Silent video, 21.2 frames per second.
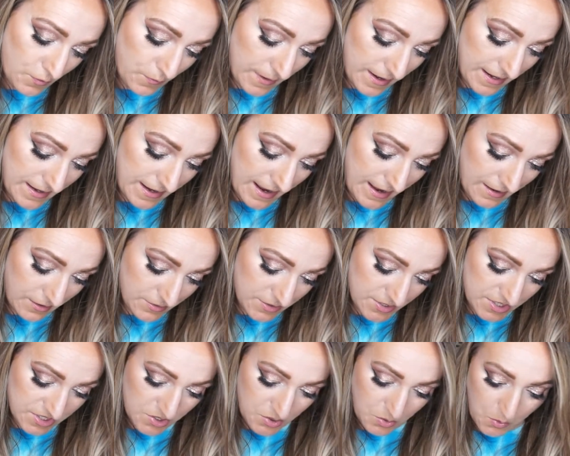
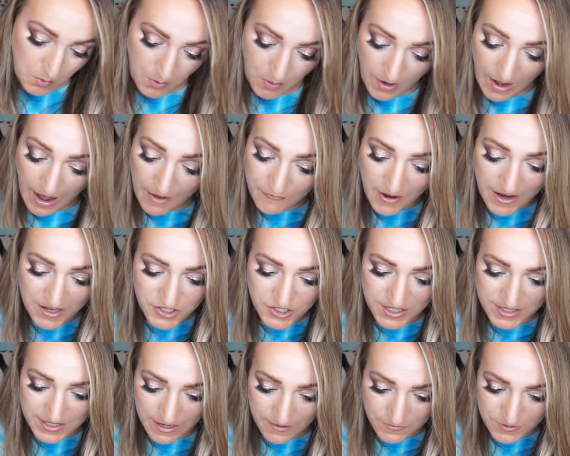Greenhouse Tour. I've
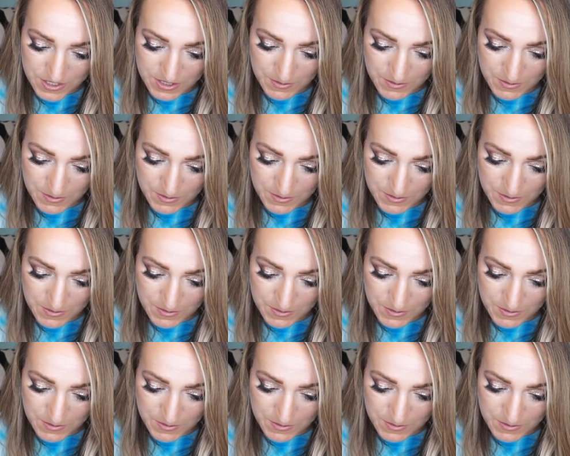actually never